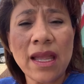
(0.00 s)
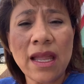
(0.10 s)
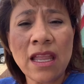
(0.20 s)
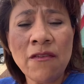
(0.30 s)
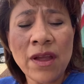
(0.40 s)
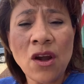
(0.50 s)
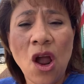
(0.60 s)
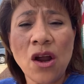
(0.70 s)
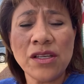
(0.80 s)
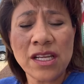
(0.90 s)
even
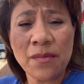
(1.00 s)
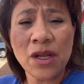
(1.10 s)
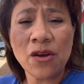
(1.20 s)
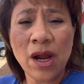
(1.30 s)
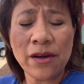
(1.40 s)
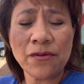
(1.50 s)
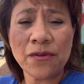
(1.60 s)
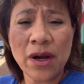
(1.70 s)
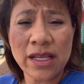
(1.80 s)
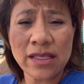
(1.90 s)
our Democrat
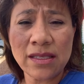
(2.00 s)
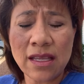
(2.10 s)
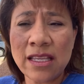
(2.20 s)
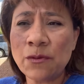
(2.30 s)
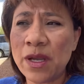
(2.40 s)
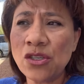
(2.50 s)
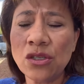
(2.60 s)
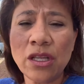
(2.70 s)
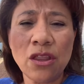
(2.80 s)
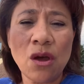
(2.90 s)
friends,
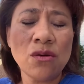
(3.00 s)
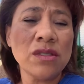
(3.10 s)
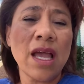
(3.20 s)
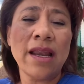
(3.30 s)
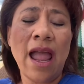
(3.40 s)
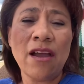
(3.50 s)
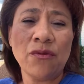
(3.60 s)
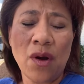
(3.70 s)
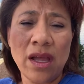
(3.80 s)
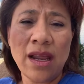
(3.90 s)
especially those that
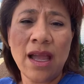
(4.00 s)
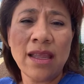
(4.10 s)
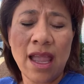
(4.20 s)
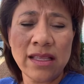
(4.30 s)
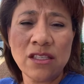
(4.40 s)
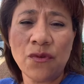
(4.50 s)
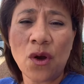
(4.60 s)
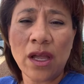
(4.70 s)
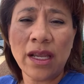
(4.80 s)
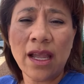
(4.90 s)
have run against
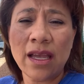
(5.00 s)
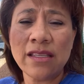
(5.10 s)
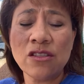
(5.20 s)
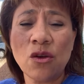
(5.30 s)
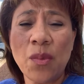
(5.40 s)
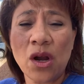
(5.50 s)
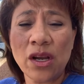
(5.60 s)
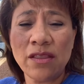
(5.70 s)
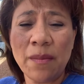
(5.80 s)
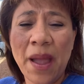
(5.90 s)
Veronica Escobar
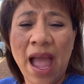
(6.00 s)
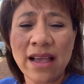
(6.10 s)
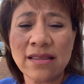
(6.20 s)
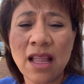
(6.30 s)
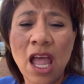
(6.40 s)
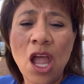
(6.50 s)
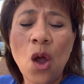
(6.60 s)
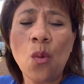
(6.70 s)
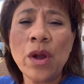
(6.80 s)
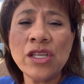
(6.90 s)
in the past,
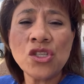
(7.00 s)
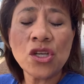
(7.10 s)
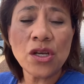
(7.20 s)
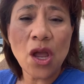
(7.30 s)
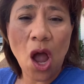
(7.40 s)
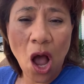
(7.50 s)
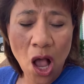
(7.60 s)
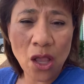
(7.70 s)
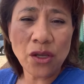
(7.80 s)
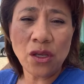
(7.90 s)
we should
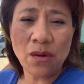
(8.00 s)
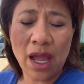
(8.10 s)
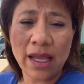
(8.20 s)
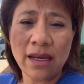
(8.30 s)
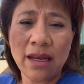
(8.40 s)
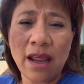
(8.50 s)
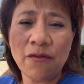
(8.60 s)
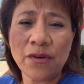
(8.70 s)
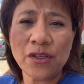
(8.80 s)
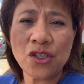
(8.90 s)
all unite in an
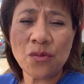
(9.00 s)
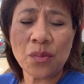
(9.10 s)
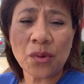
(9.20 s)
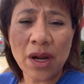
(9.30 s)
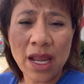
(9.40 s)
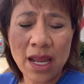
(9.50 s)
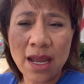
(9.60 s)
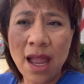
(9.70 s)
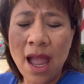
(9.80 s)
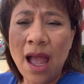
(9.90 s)
effort to
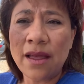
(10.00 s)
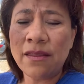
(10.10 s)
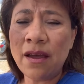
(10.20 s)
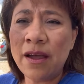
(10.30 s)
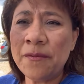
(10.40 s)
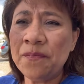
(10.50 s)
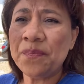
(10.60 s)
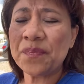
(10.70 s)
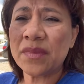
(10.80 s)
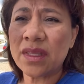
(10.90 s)
bring the
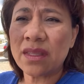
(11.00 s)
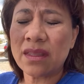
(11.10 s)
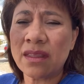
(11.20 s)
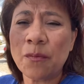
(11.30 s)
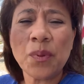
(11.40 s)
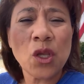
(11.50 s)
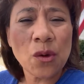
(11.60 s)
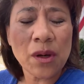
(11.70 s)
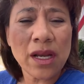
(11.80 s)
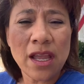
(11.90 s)

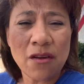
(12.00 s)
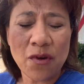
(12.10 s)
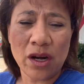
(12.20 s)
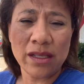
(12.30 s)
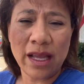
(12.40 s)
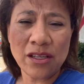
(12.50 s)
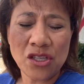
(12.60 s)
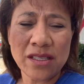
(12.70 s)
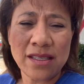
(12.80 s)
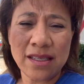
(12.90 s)
purity of our
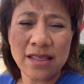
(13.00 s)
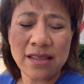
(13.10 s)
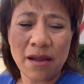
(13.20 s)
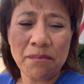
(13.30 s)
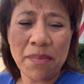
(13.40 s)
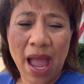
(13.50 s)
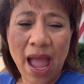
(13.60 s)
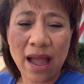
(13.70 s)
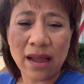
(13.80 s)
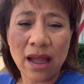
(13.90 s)
election system back.